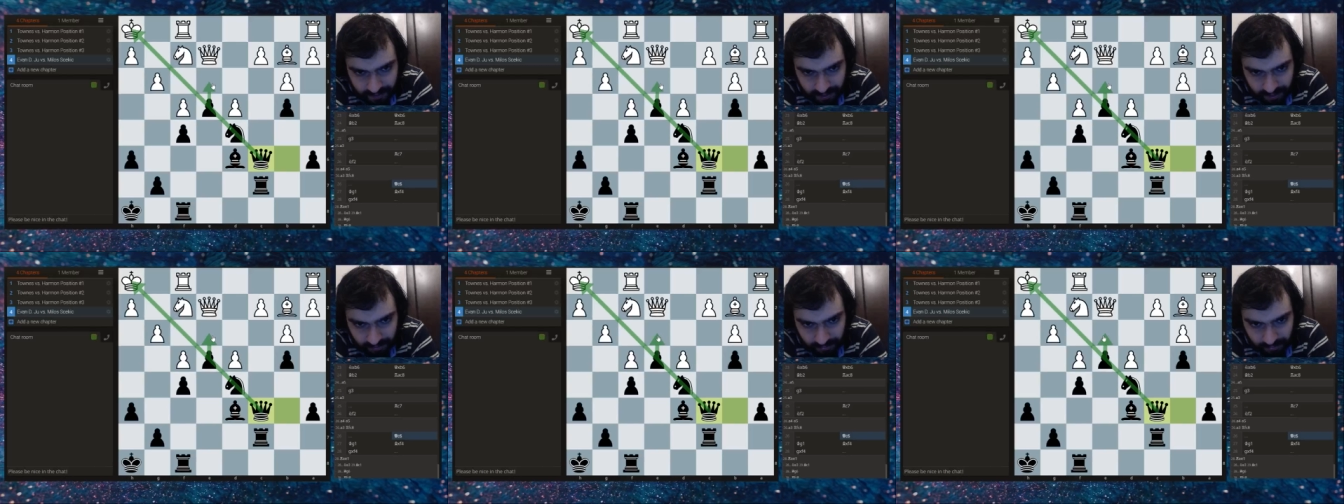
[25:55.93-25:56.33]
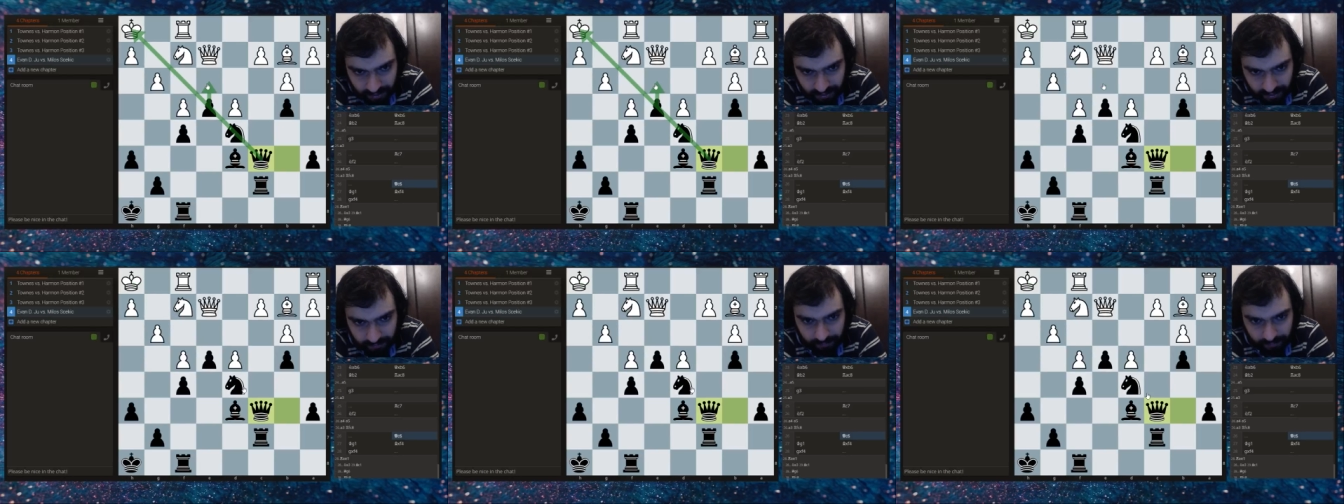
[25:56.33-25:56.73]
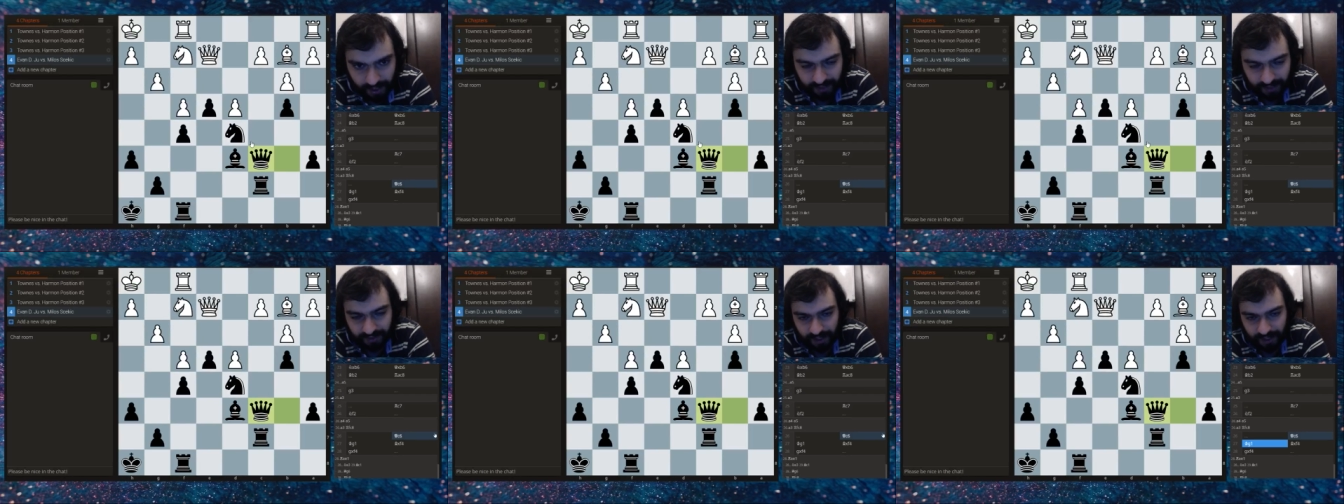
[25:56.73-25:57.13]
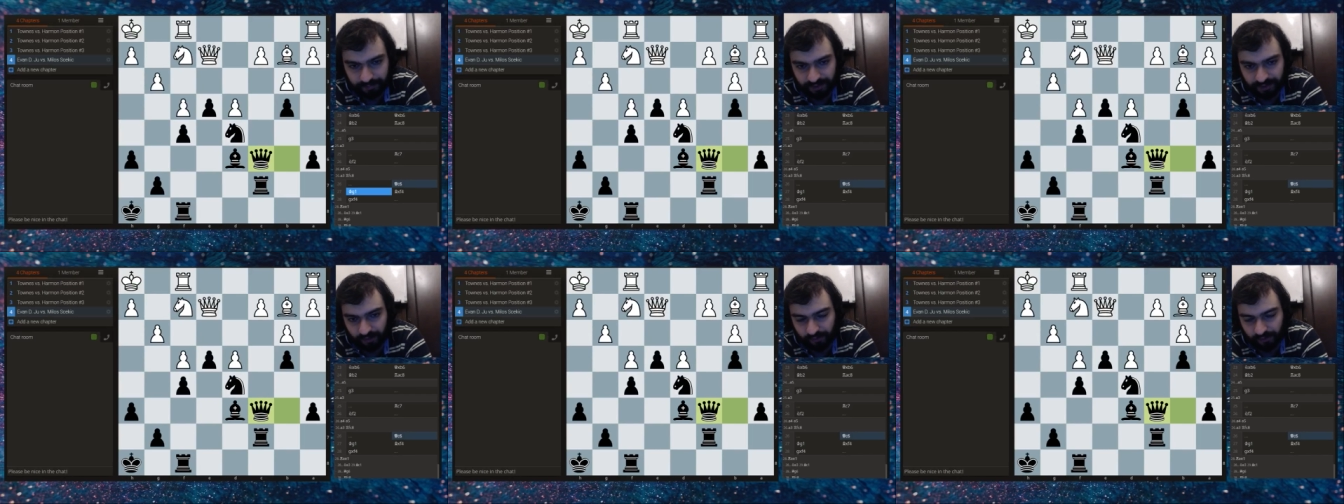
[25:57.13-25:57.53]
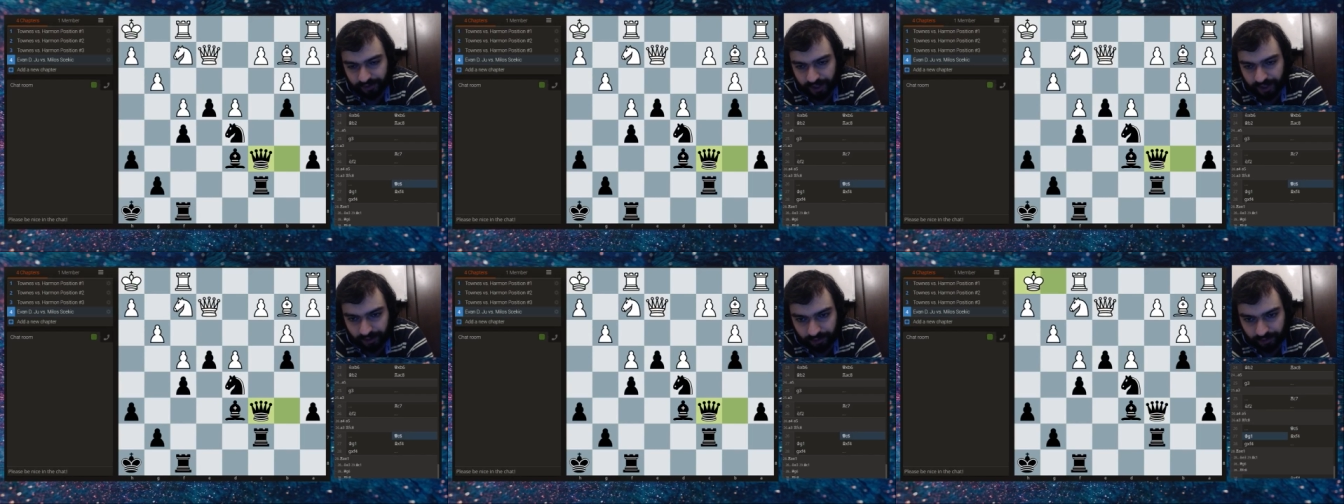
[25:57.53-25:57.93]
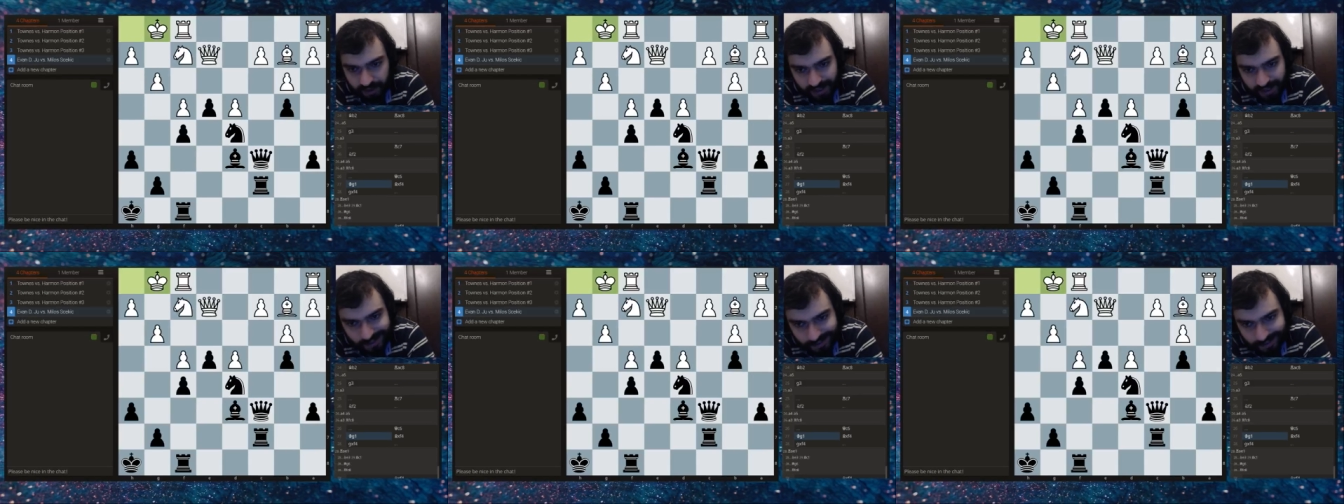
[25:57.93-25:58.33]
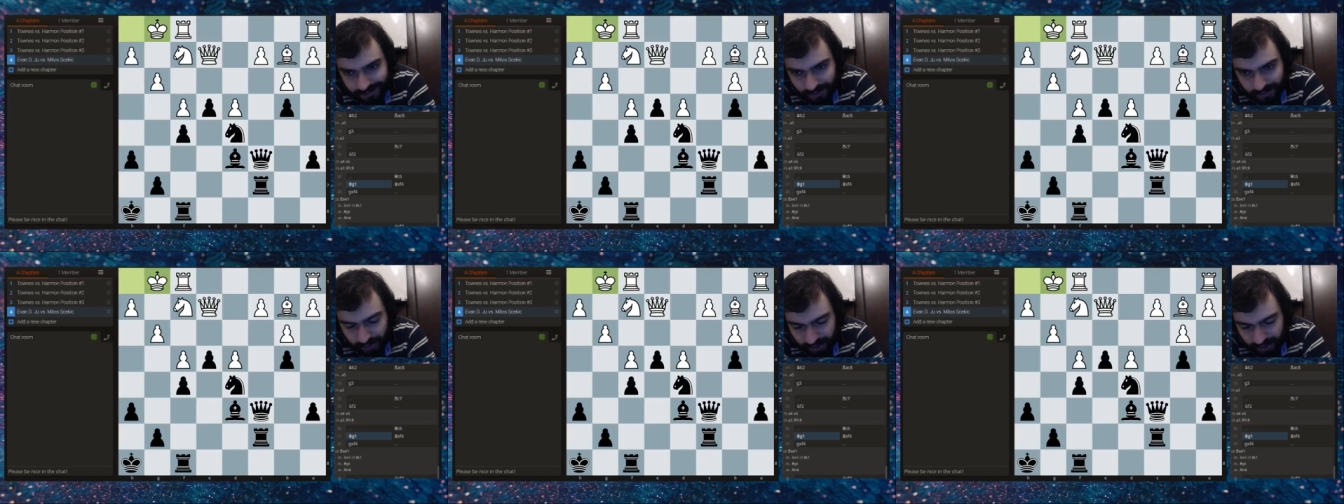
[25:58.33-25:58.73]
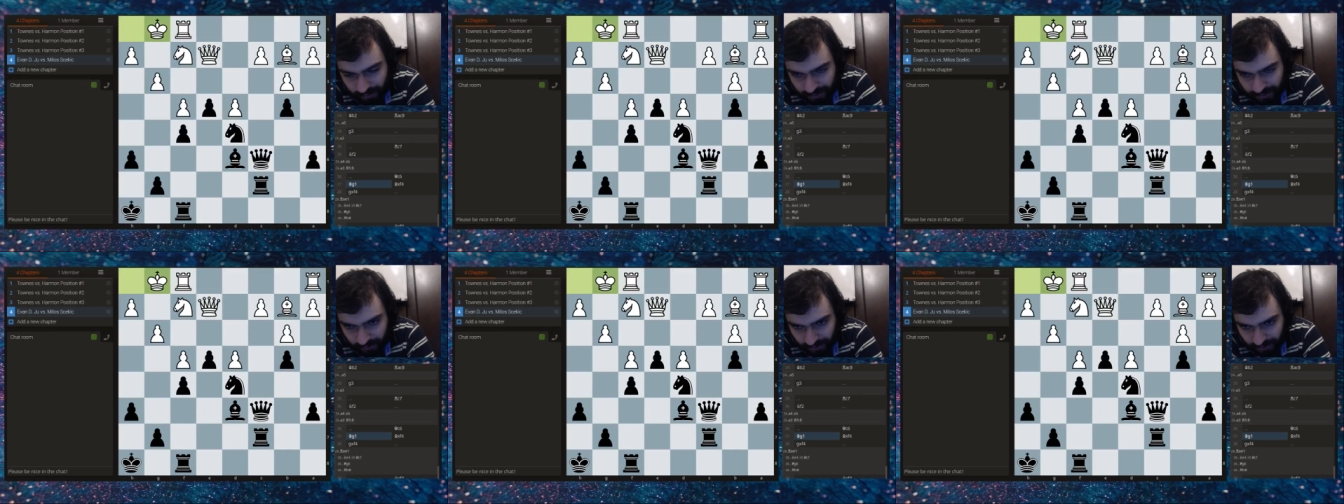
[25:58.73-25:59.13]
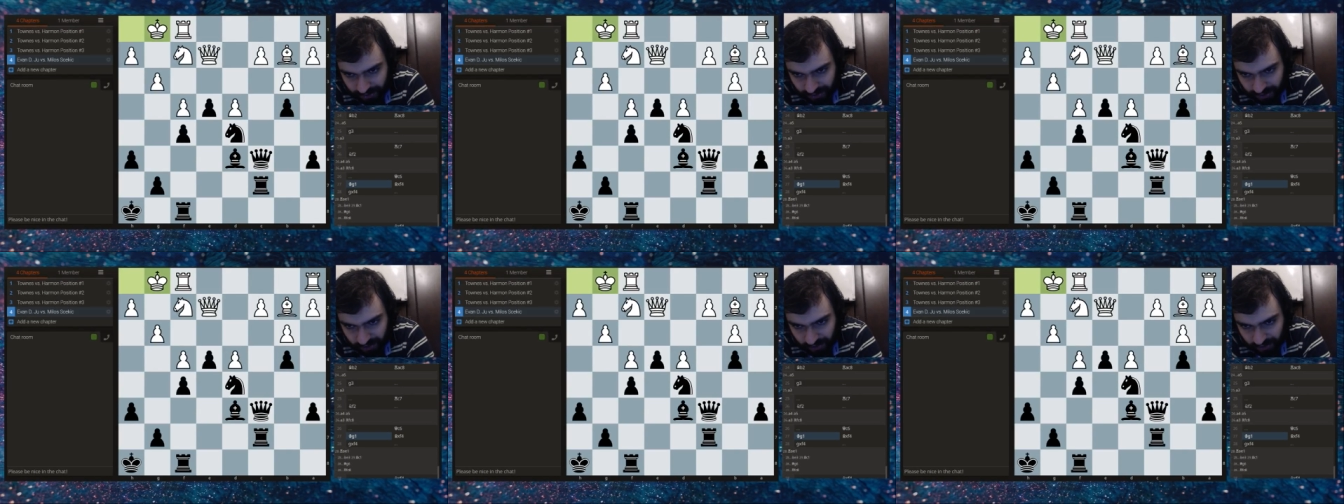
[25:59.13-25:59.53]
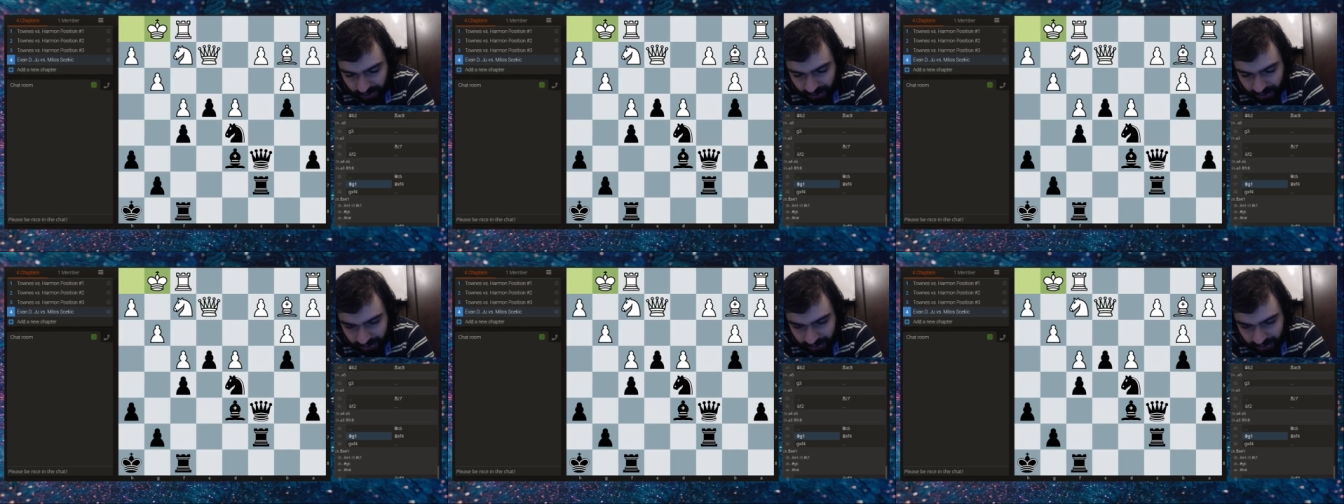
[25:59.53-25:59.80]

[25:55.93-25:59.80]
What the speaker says: anything bad happening over here, so he goes king g1,